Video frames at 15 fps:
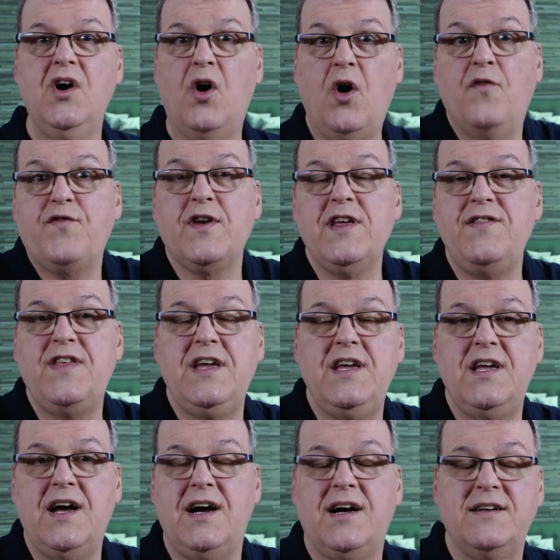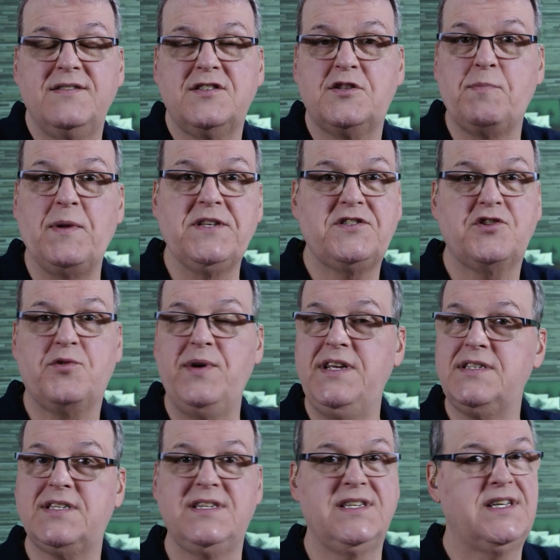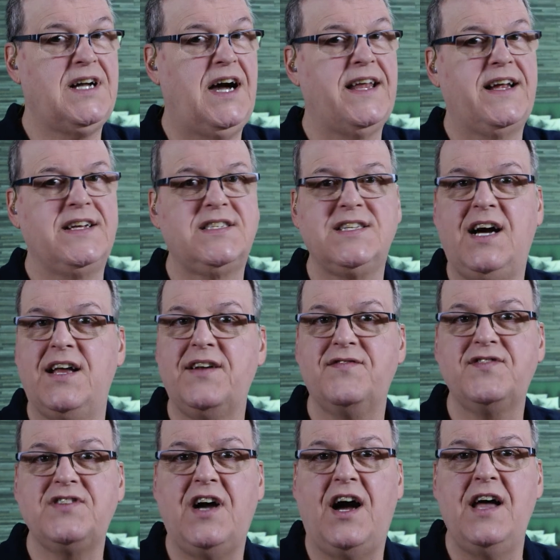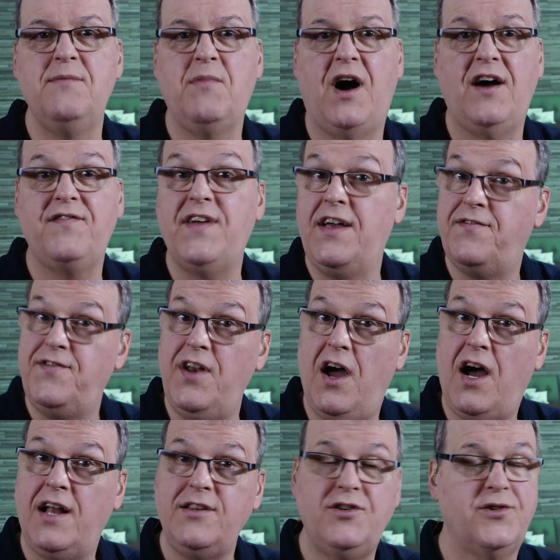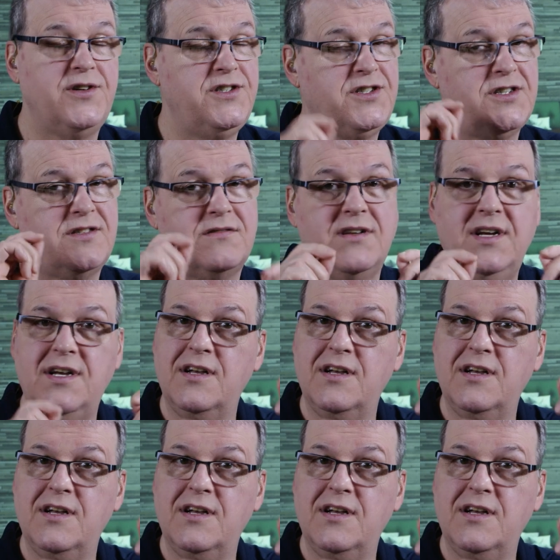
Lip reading: Hopefully the split screens can cut a ton of time off. If not, you can just